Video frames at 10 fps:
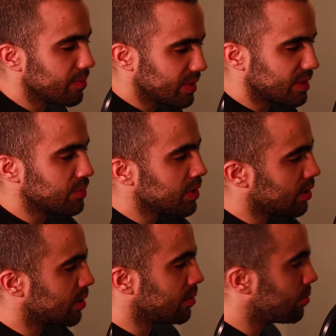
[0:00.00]
it's
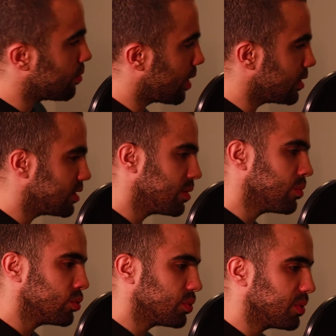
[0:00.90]
me and I say
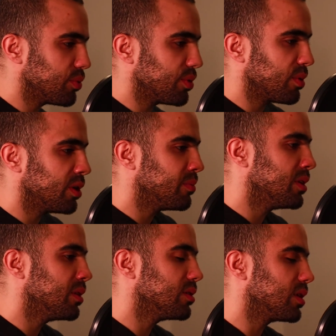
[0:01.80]
most people around
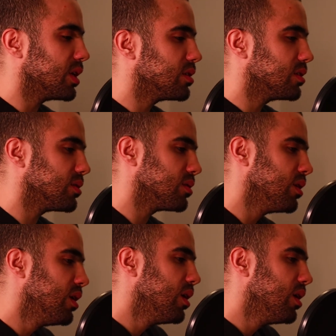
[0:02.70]
me in this case is